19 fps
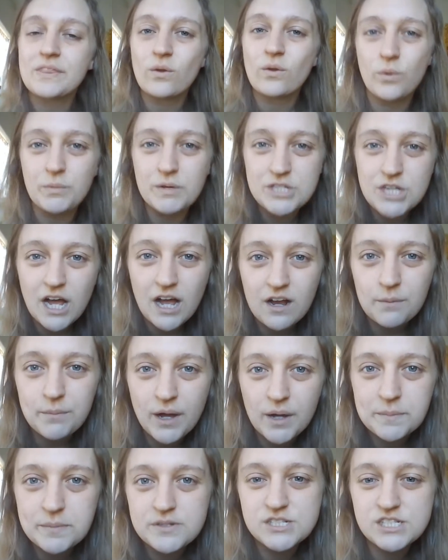When we talk
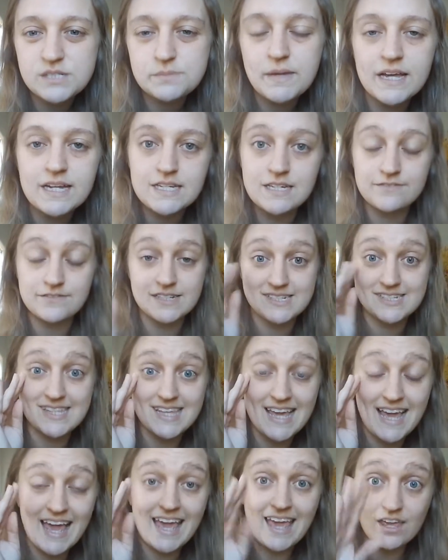about perspective, it's the
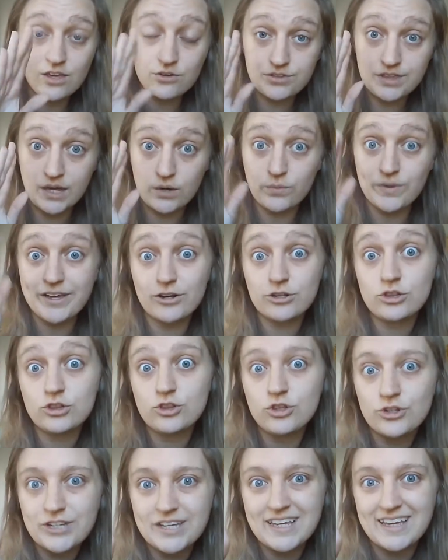angle that we are
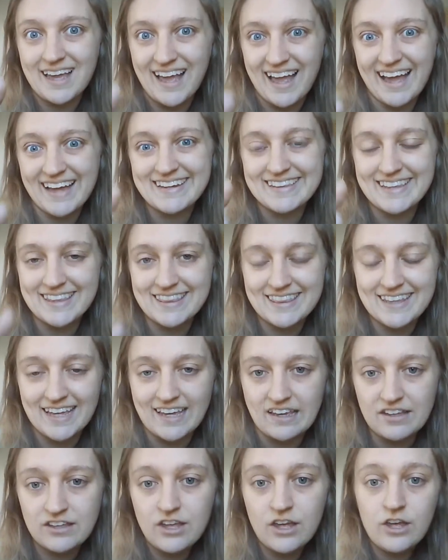looking at the
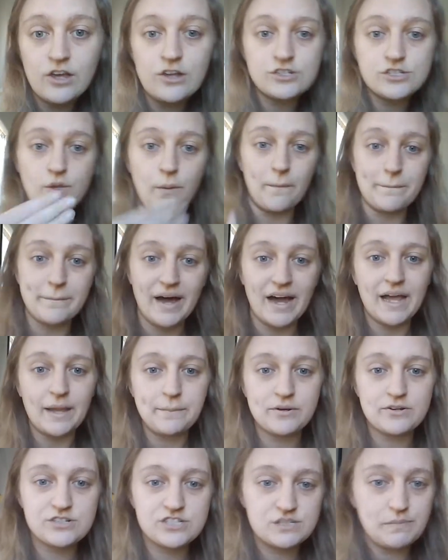thing. So my
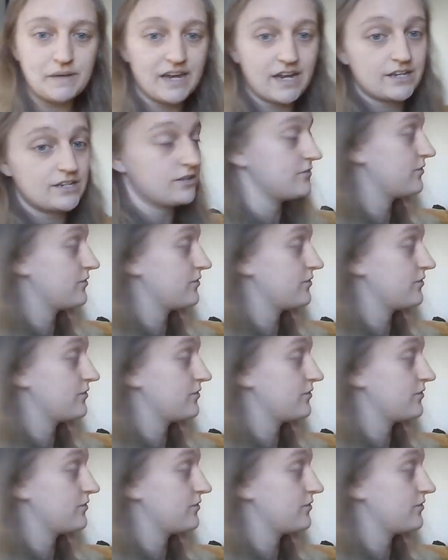perspective